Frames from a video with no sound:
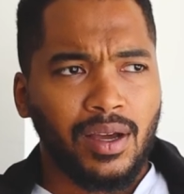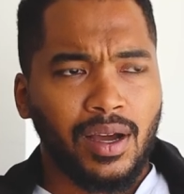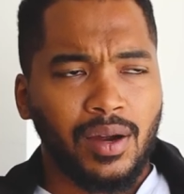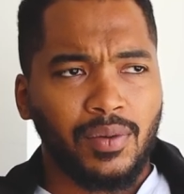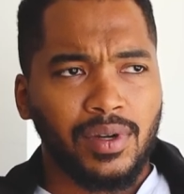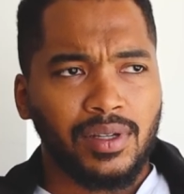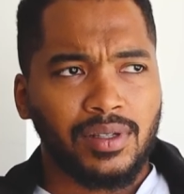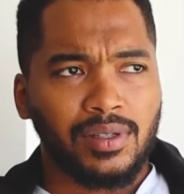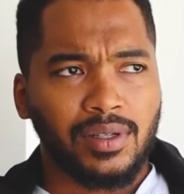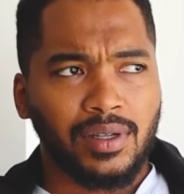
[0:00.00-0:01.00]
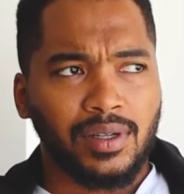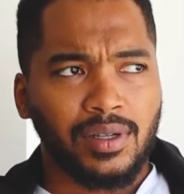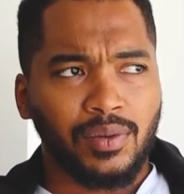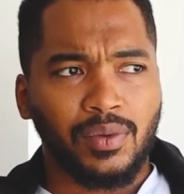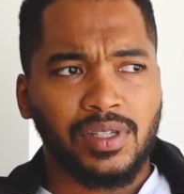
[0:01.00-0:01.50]
I was
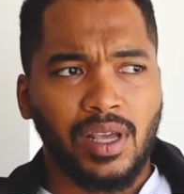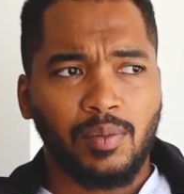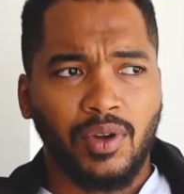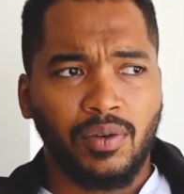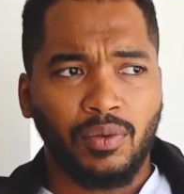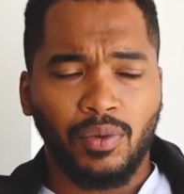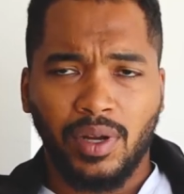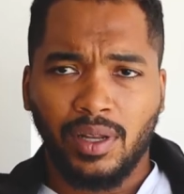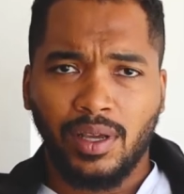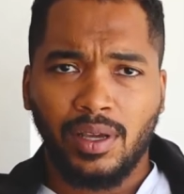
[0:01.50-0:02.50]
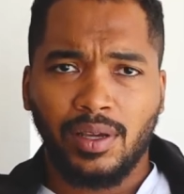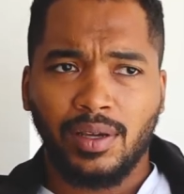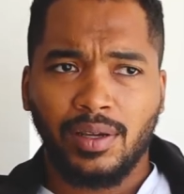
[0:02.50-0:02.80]
able to really